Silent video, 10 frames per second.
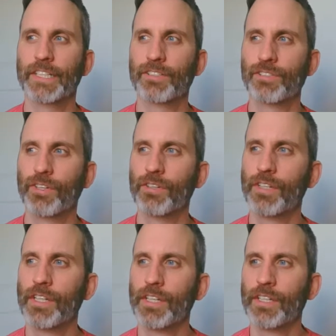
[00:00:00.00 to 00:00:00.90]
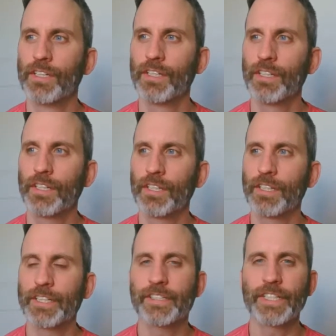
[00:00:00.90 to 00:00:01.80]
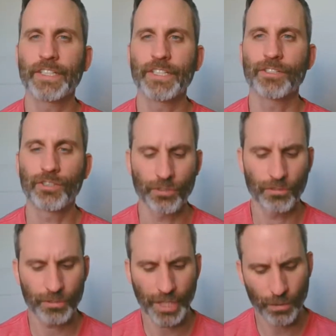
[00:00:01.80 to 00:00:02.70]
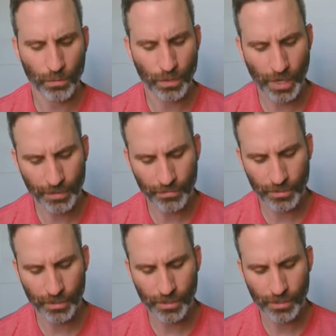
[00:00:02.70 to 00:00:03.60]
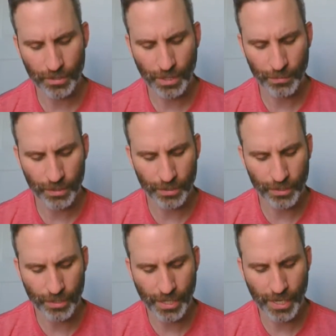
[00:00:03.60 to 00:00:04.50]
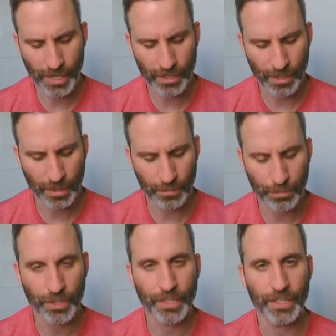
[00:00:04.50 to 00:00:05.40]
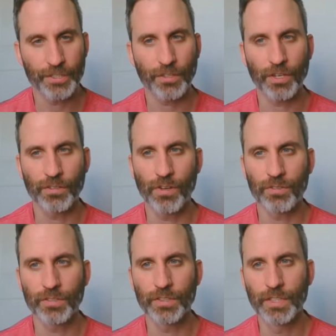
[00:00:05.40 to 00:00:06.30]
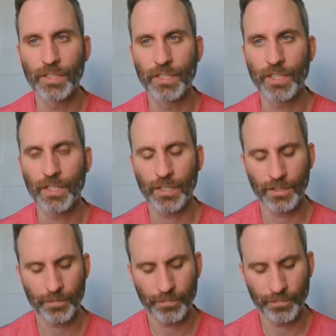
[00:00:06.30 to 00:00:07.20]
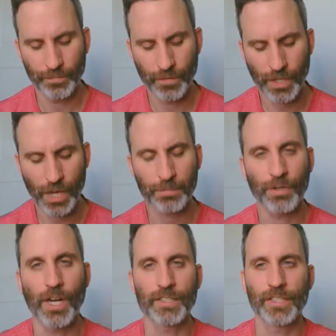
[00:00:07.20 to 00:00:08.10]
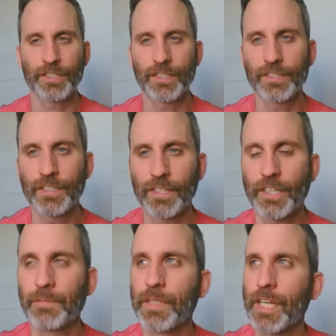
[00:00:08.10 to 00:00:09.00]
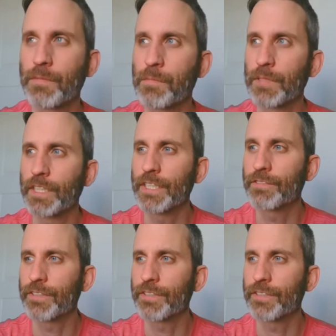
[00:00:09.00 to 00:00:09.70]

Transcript: And so it's easy to take whatever that we learn and put it into our own thought processes, and it can become a belief.